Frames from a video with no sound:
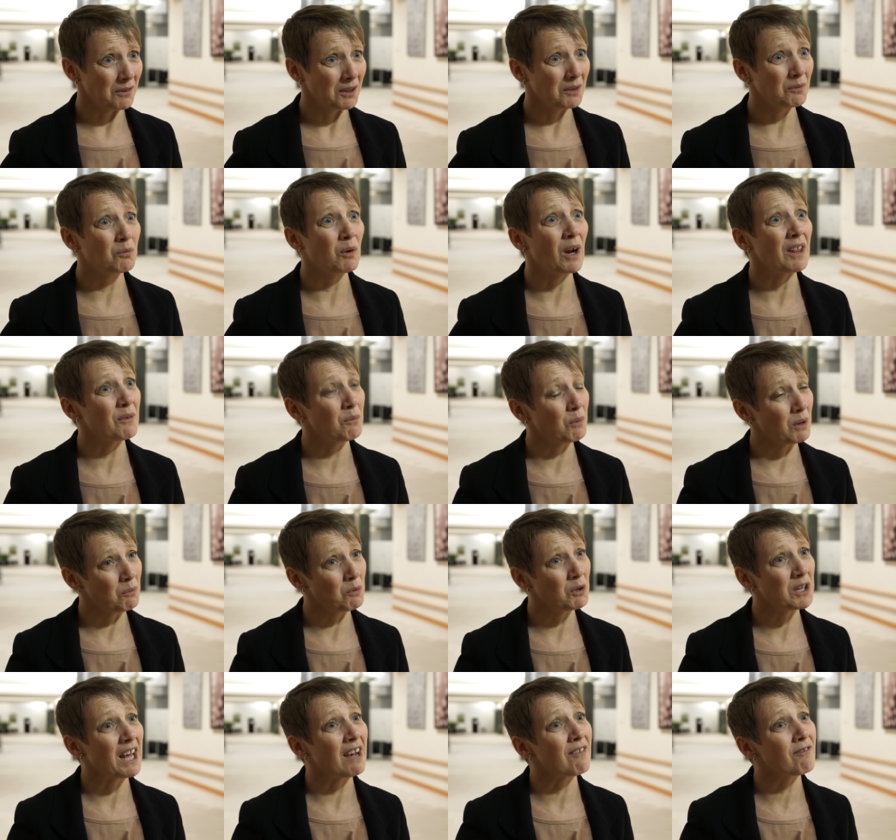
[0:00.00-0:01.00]
whether we
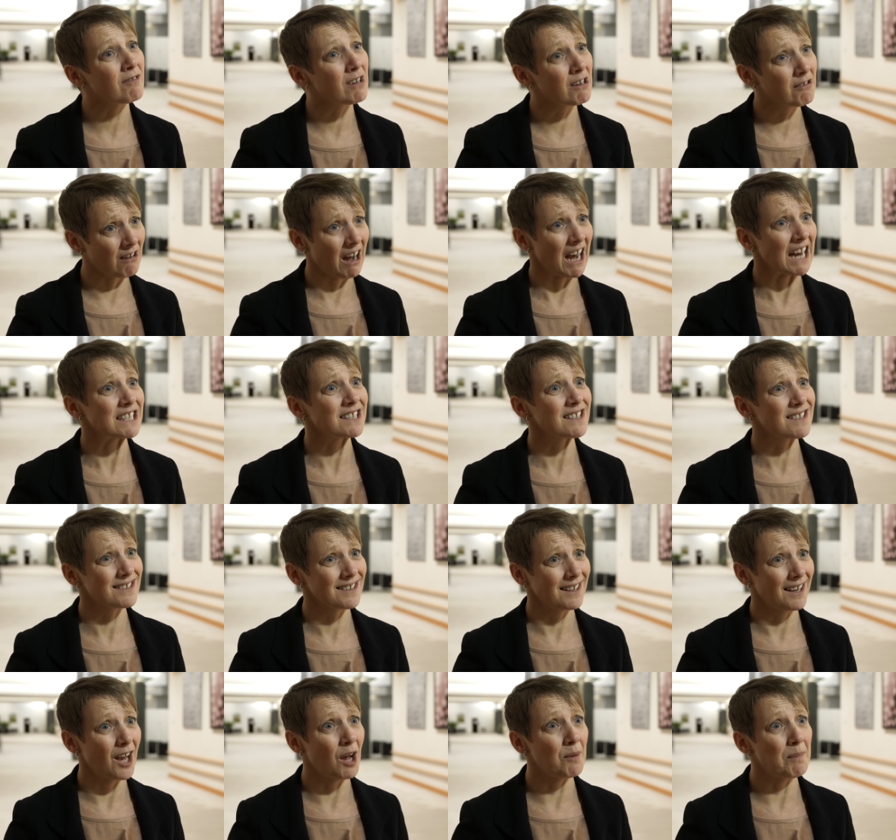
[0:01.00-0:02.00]
would have regrets
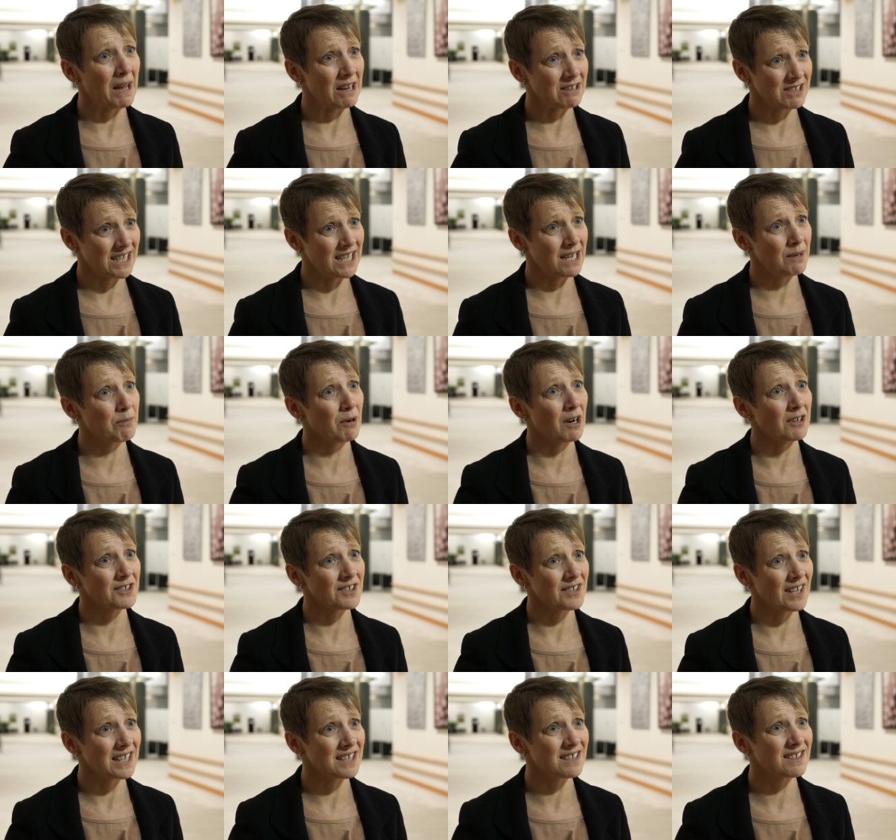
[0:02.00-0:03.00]
about any
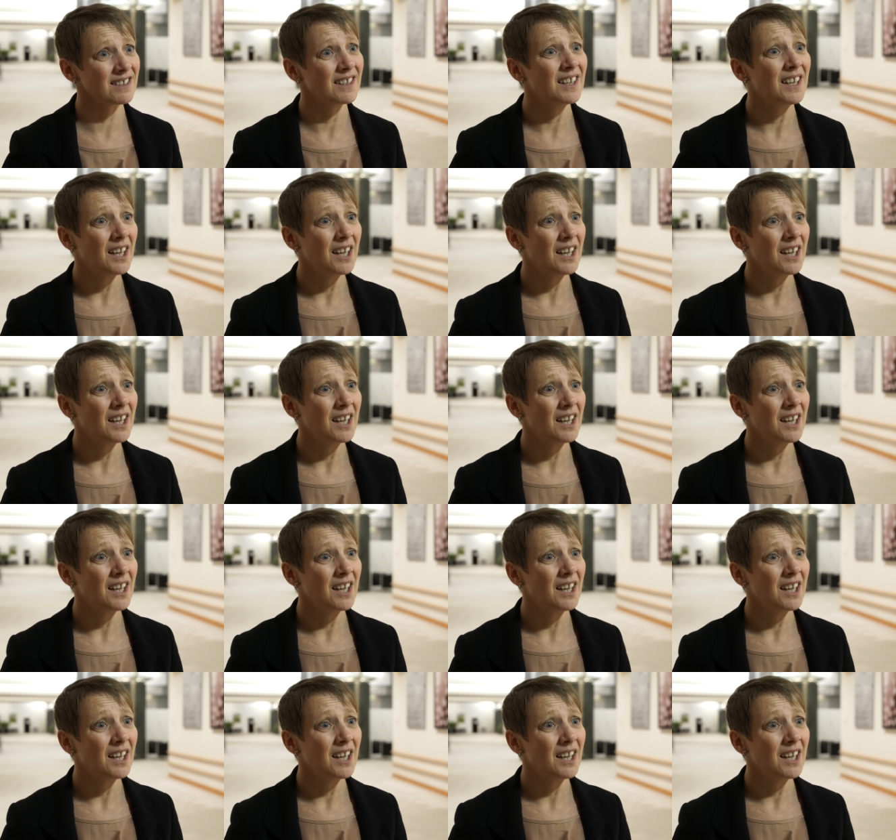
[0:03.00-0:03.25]
process.